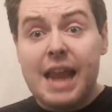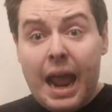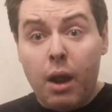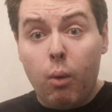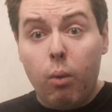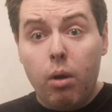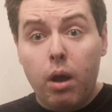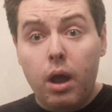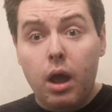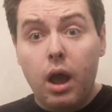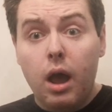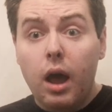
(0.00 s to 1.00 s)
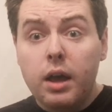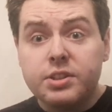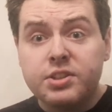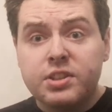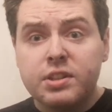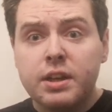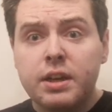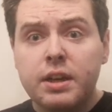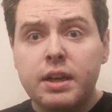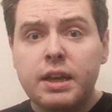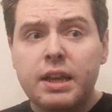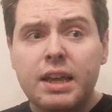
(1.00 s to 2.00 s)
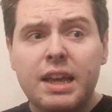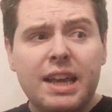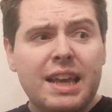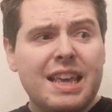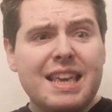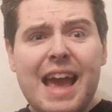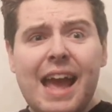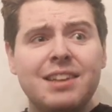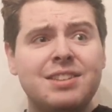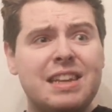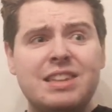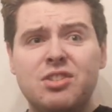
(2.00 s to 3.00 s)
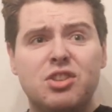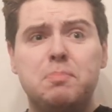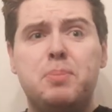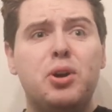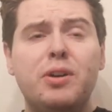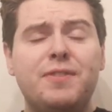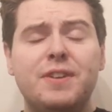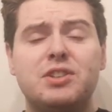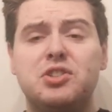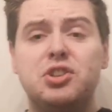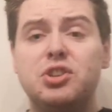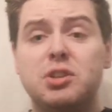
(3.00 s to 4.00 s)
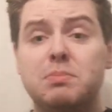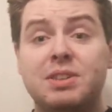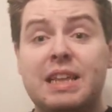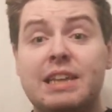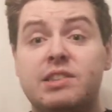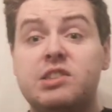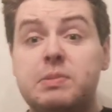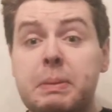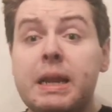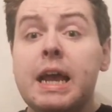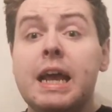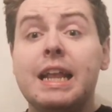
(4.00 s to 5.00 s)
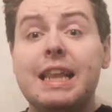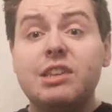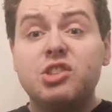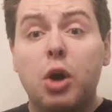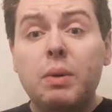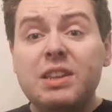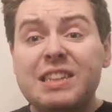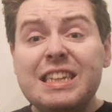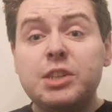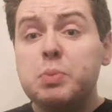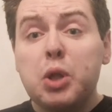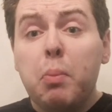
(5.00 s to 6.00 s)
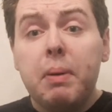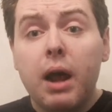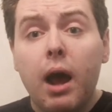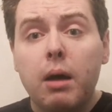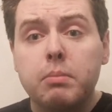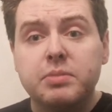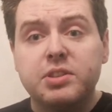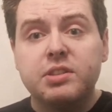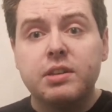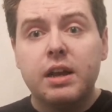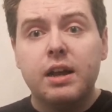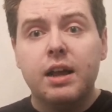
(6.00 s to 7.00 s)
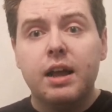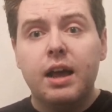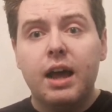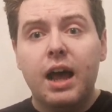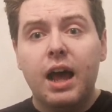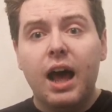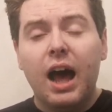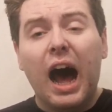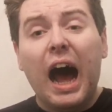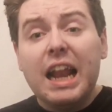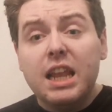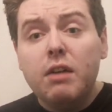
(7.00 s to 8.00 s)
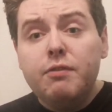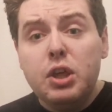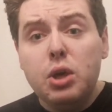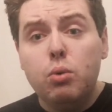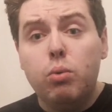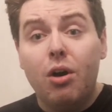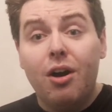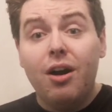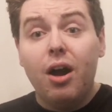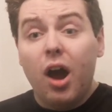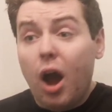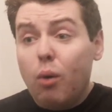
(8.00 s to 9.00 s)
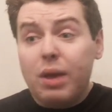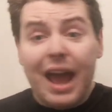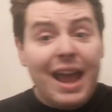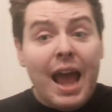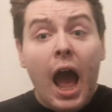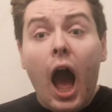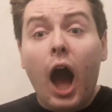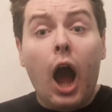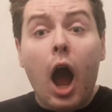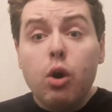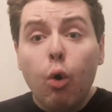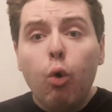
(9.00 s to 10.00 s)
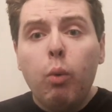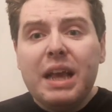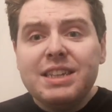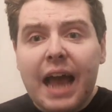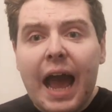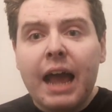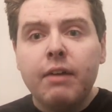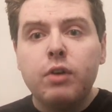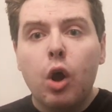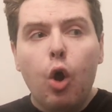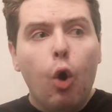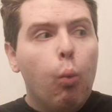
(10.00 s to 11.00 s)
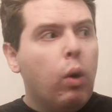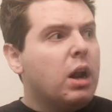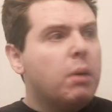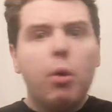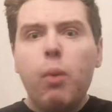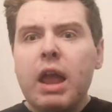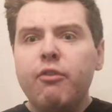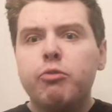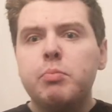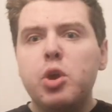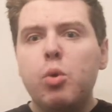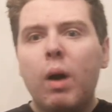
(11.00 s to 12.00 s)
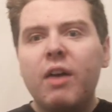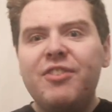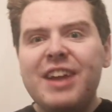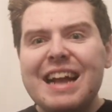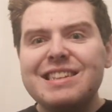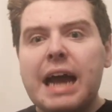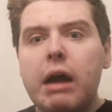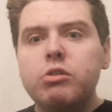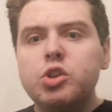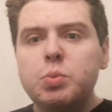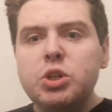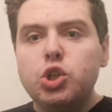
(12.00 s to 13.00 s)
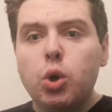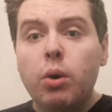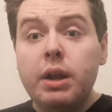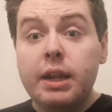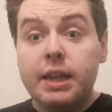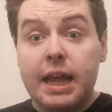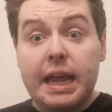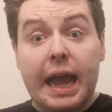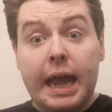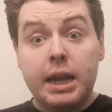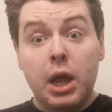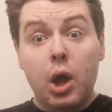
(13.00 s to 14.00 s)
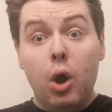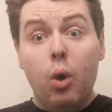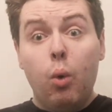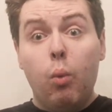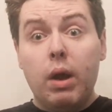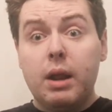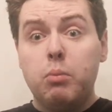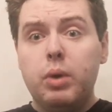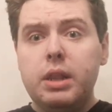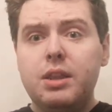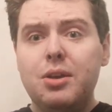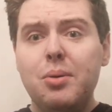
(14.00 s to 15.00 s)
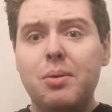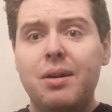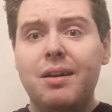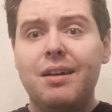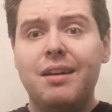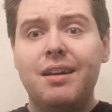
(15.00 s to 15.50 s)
Now. Us. Yes, it's not the perfect circumstances, but let's go into this with open arms. I love you. Okay? I always have. When I'm away from you, I forget how to enjoy anything. And when I'm with you,